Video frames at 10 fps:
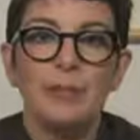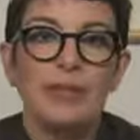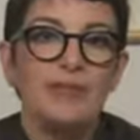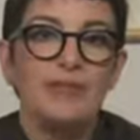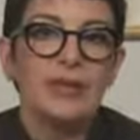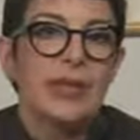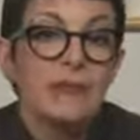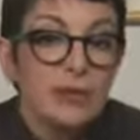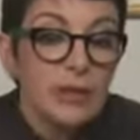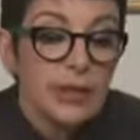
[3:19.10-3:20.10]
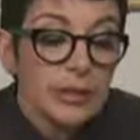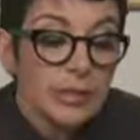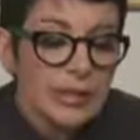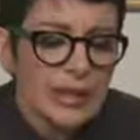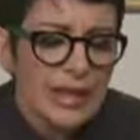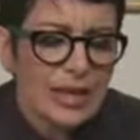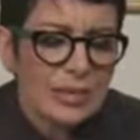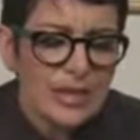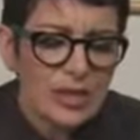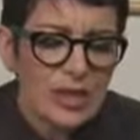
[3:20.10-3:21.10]
Beef flavoring,
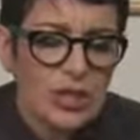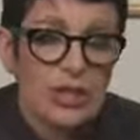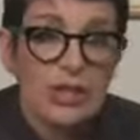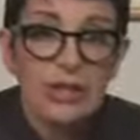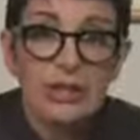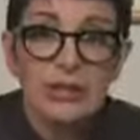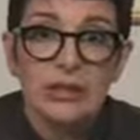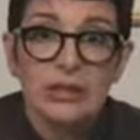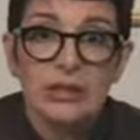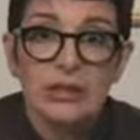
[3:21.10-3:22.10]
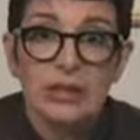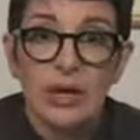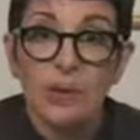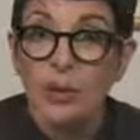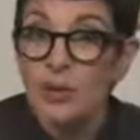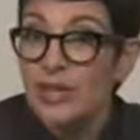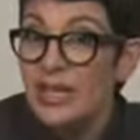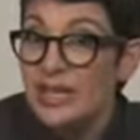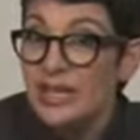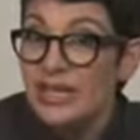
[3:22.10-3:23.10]
MSG,
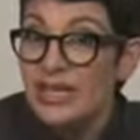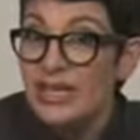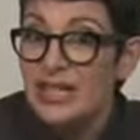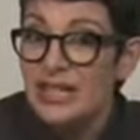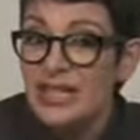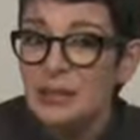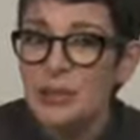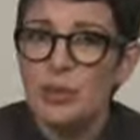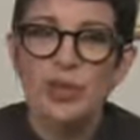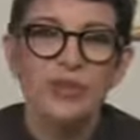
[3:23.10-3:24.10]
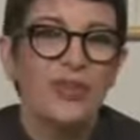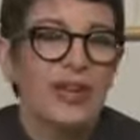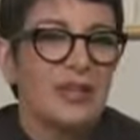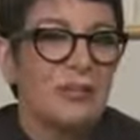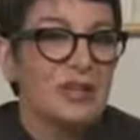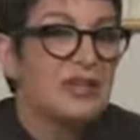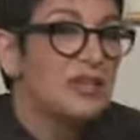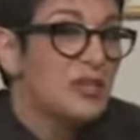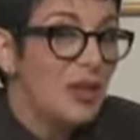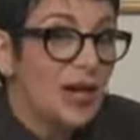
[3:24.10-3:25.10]
ammonia, putrefied meat
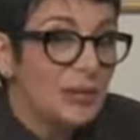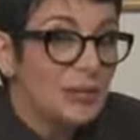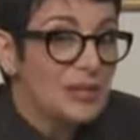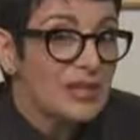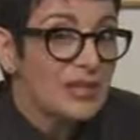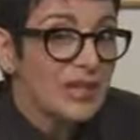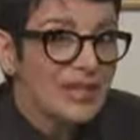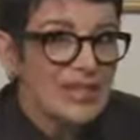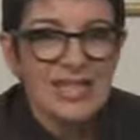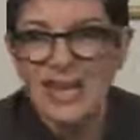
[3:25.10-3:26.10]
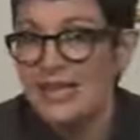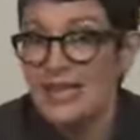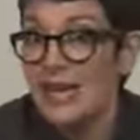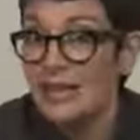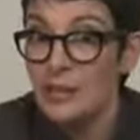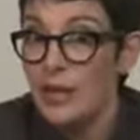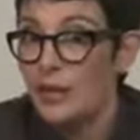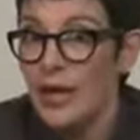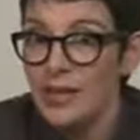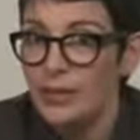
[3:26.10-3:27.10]
scraps. That's not exactly what
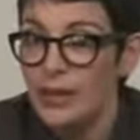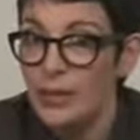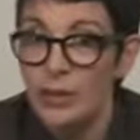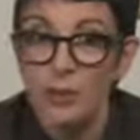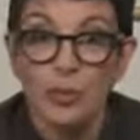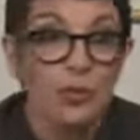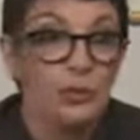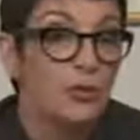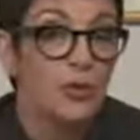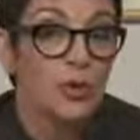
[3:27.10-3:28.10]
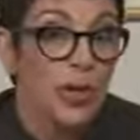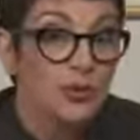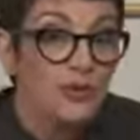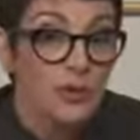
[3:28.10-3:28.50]
you had in mind when you pulled through the drive